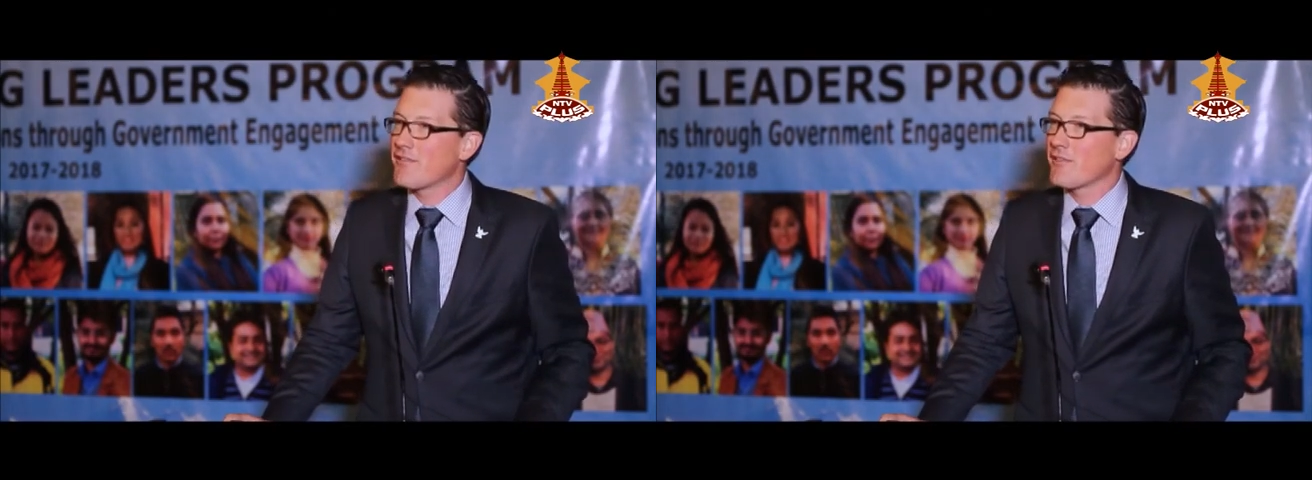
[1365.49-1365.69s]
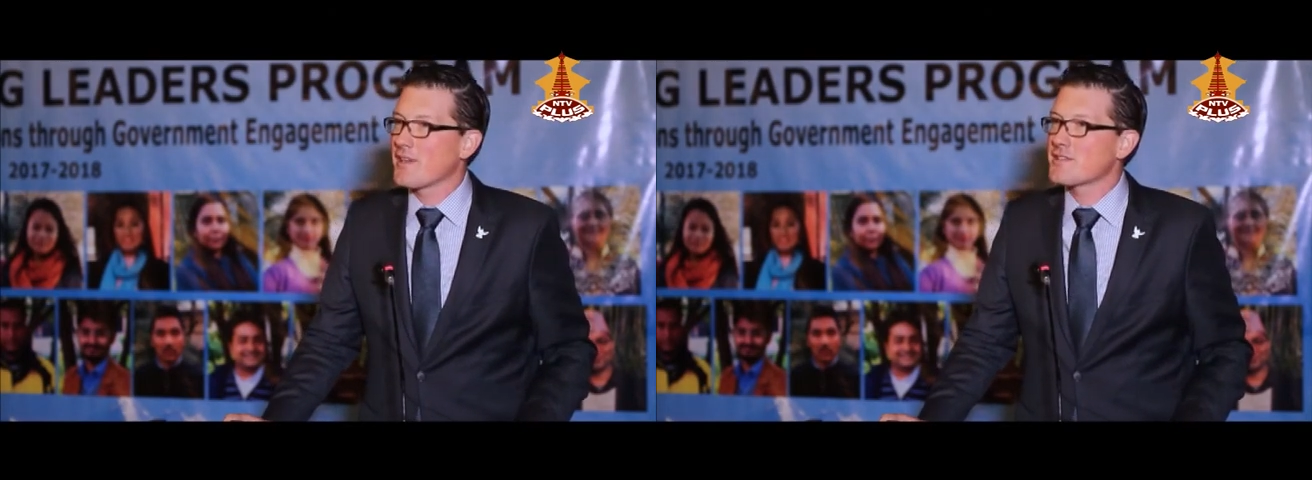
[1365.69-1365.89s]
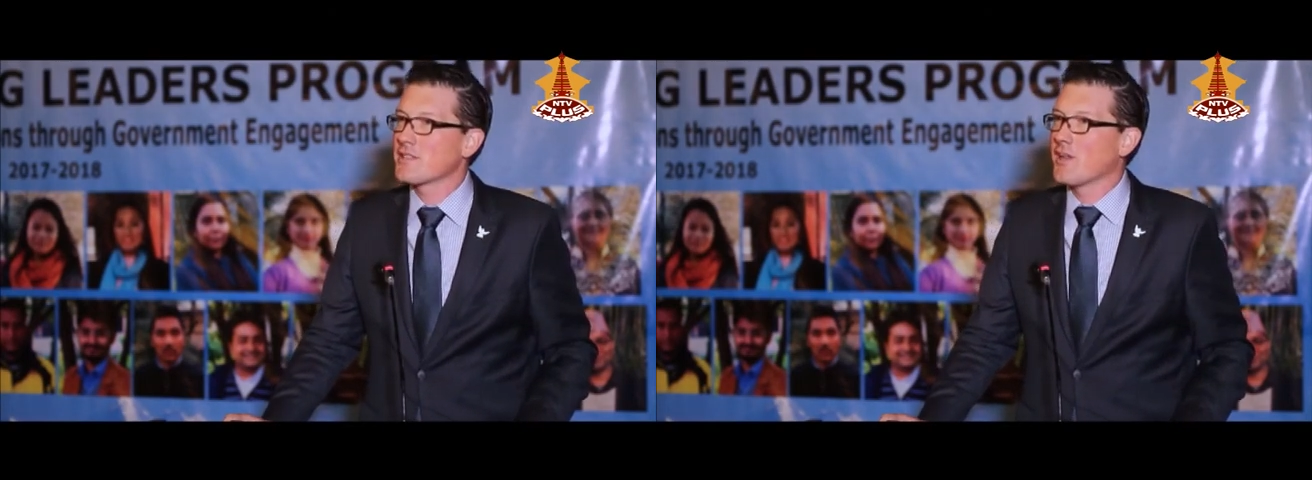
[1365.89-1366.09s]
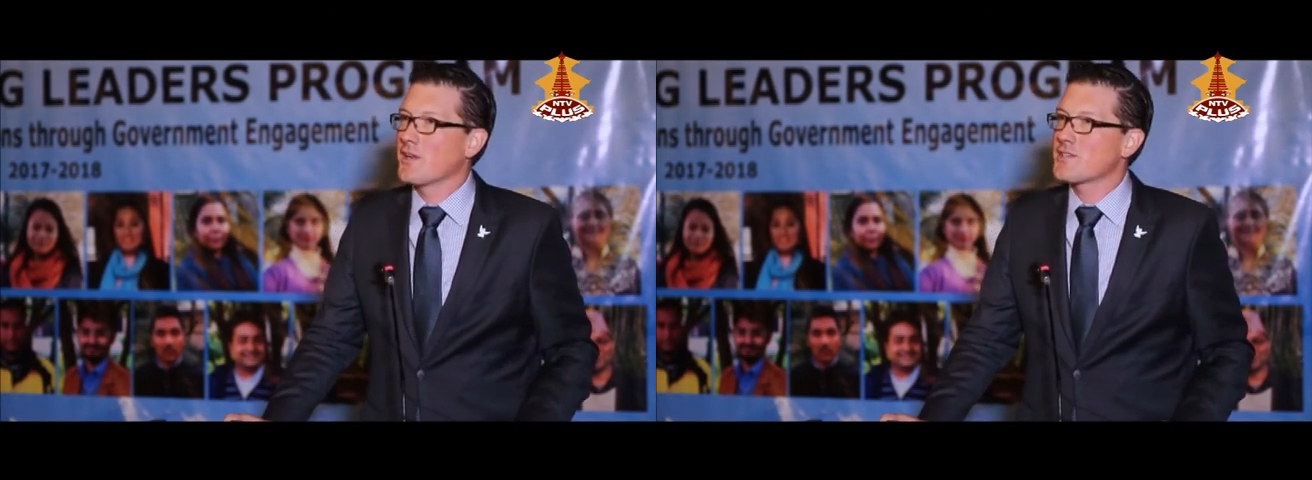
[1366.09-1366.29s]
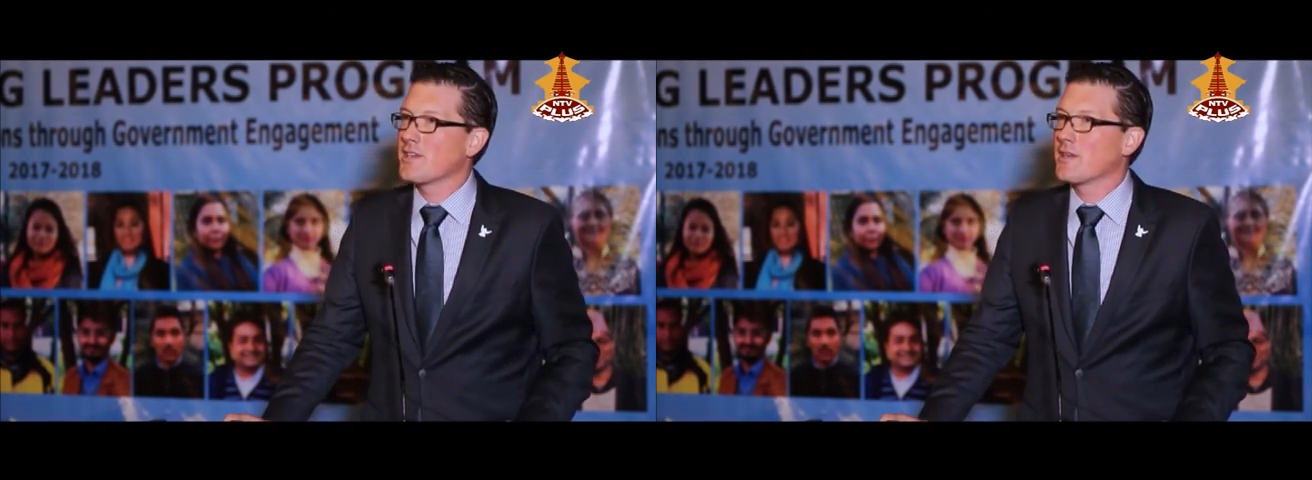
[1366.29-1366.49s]
for us to
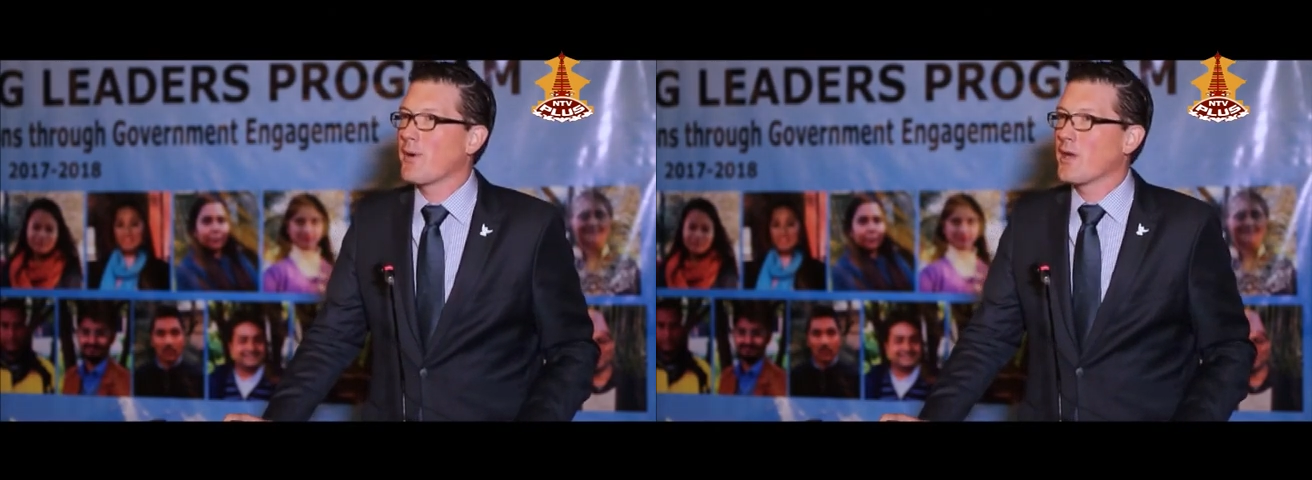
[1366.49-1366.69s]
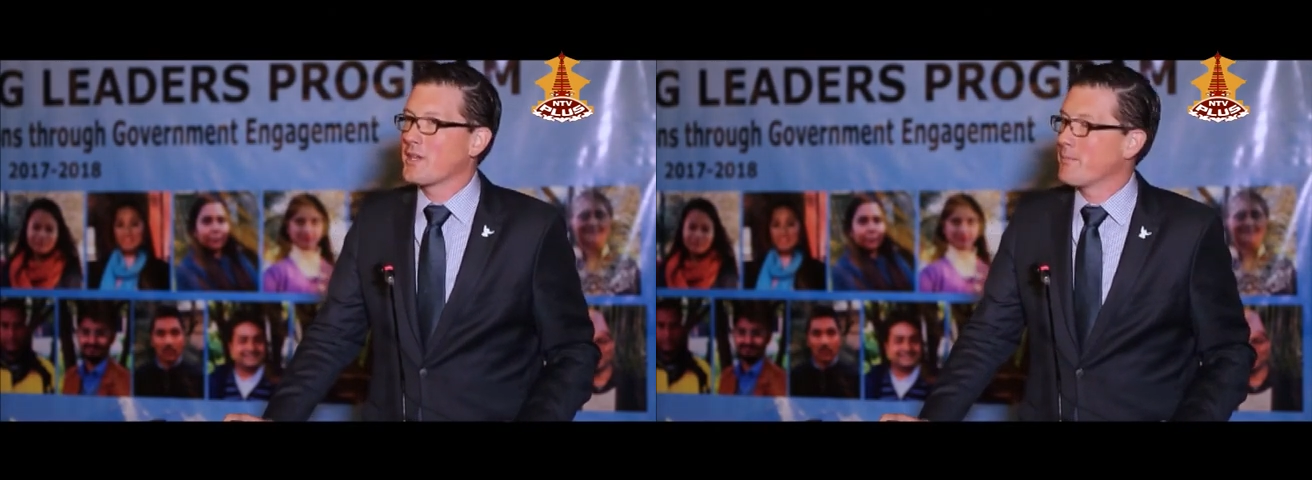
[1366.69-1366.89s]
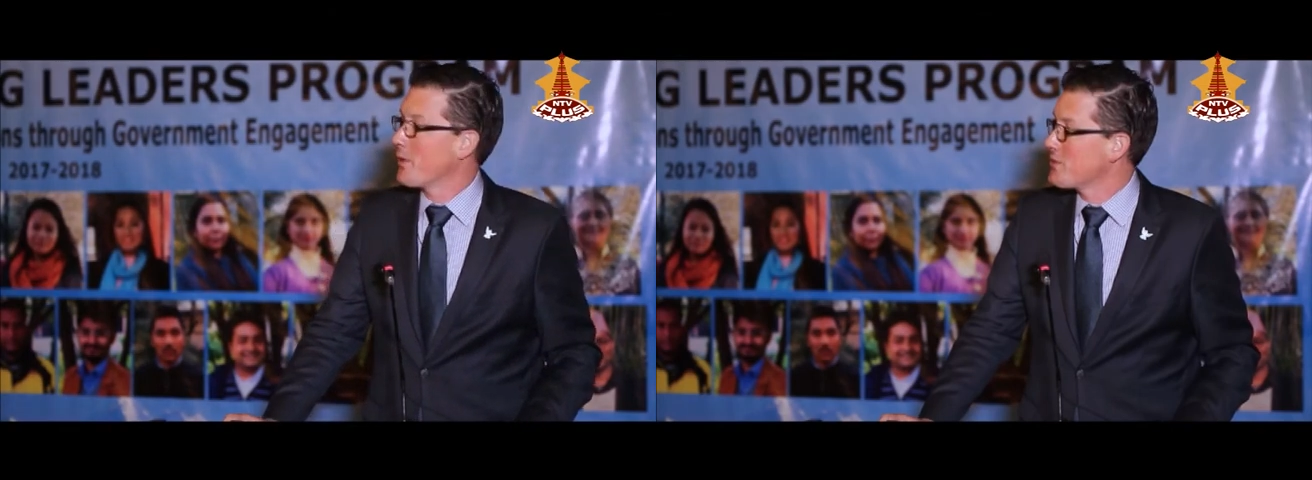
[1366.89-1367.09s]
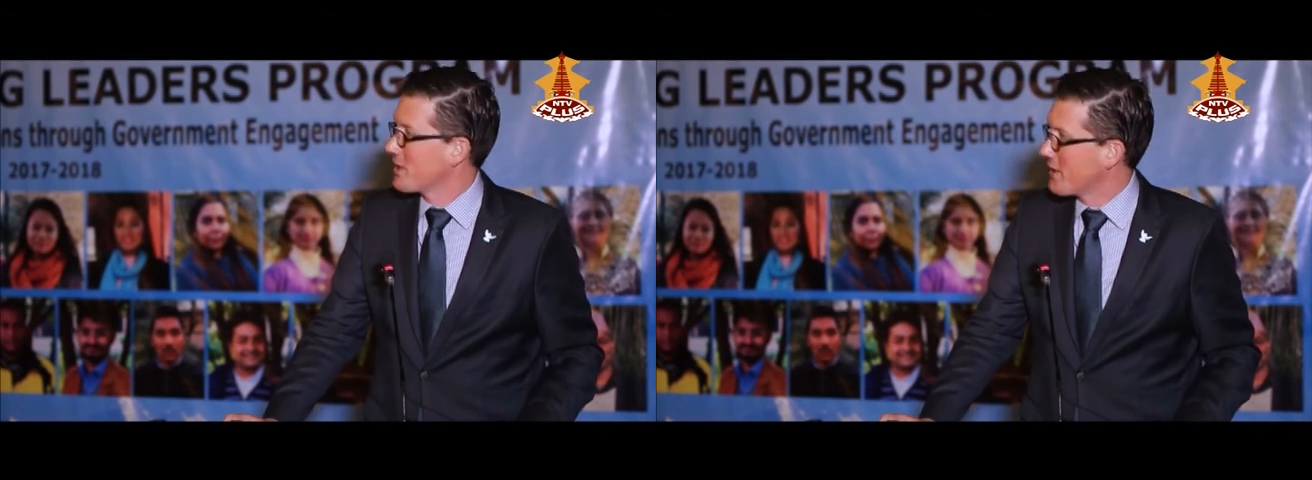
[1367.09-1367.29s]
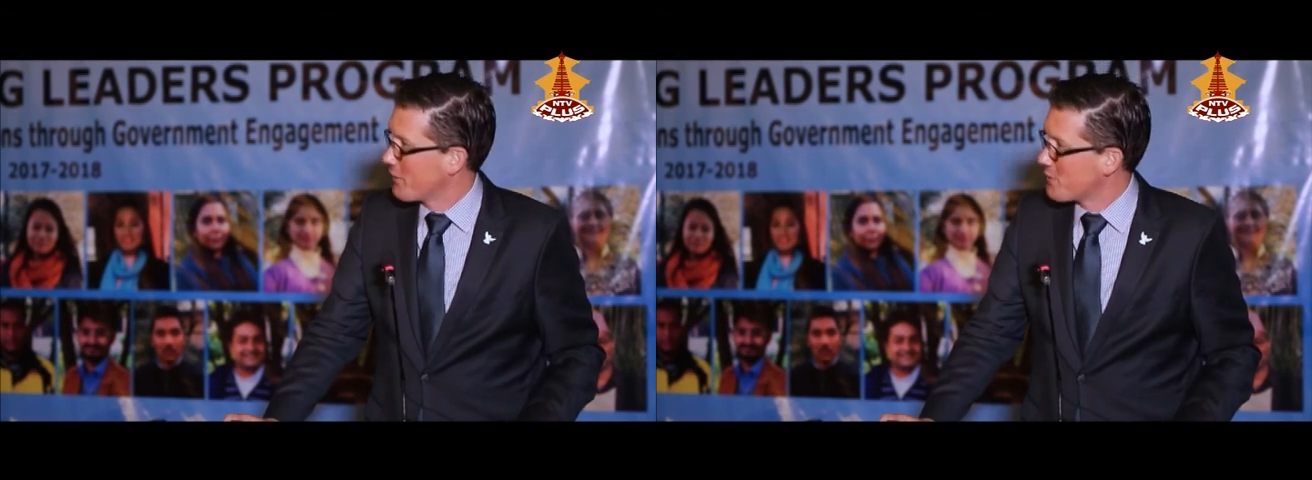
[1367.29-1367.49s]
launch the Nepali
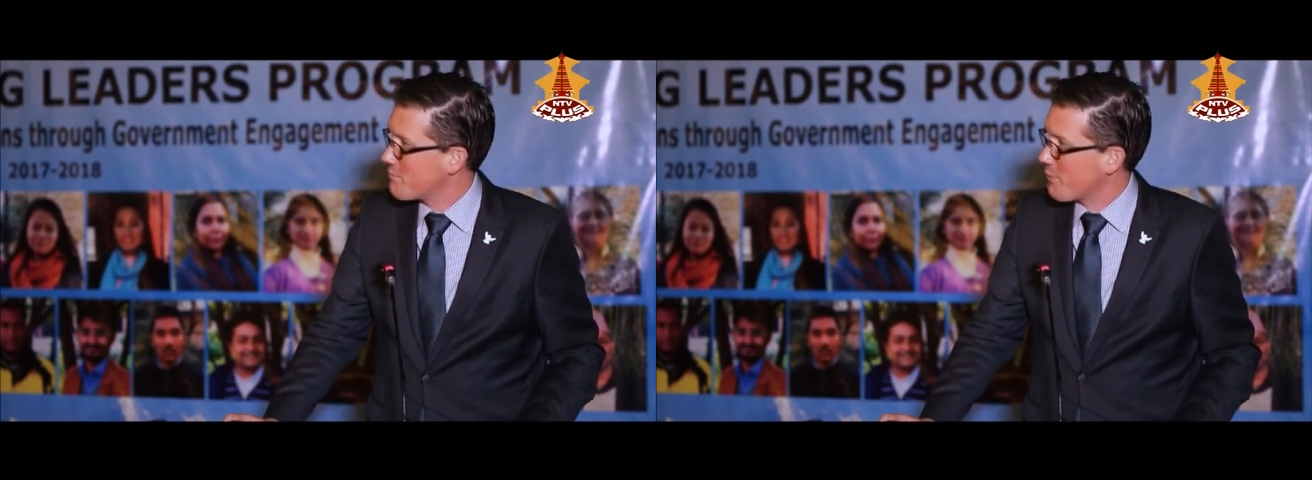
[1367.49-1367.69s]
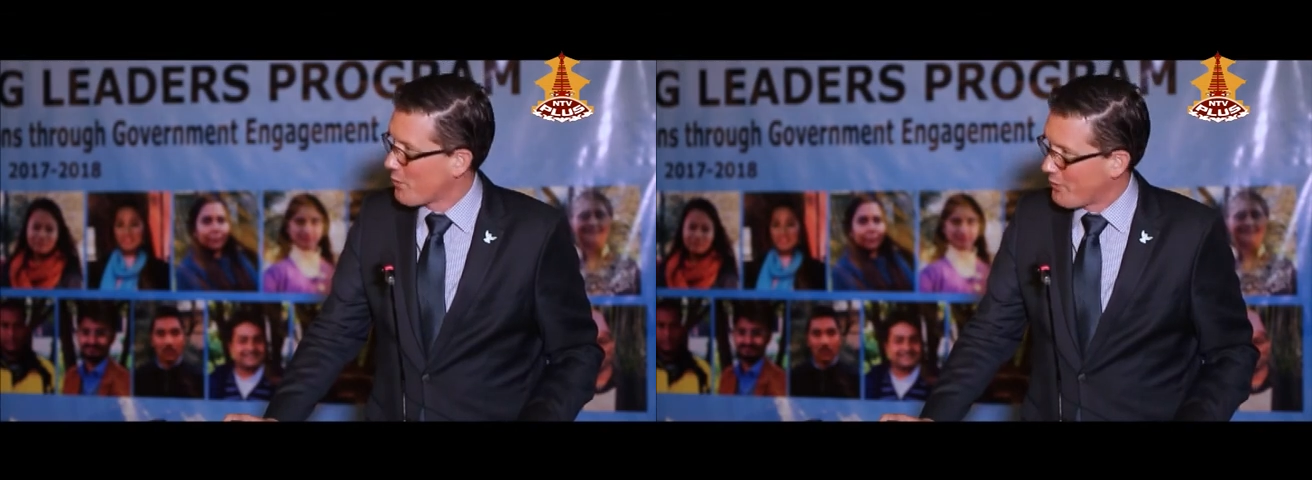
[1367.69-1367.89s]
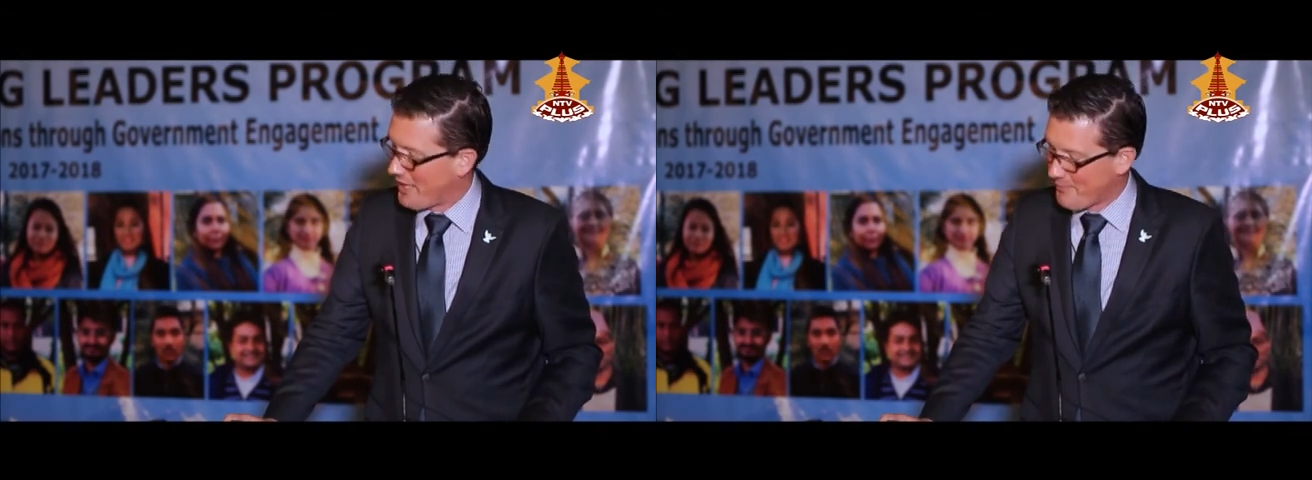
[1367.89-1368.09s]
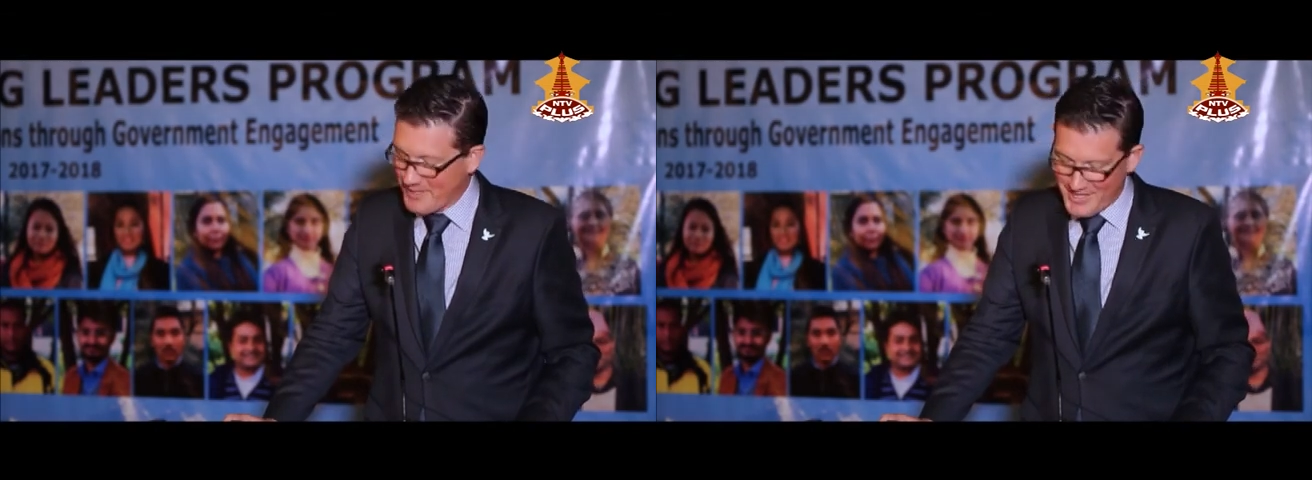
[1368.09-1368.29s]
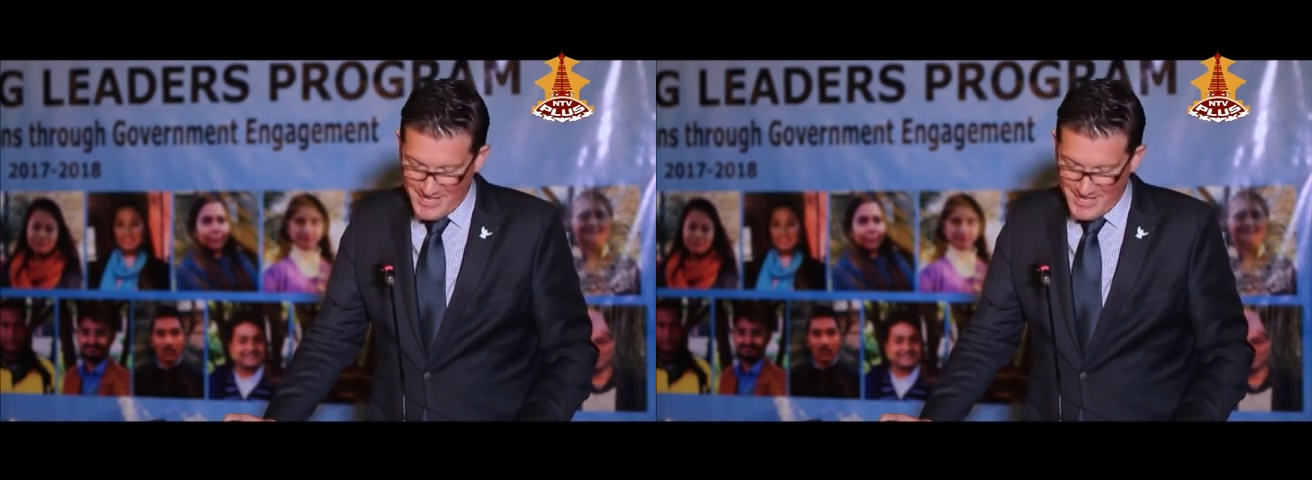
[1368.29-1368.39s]
Emerging Leaders Program,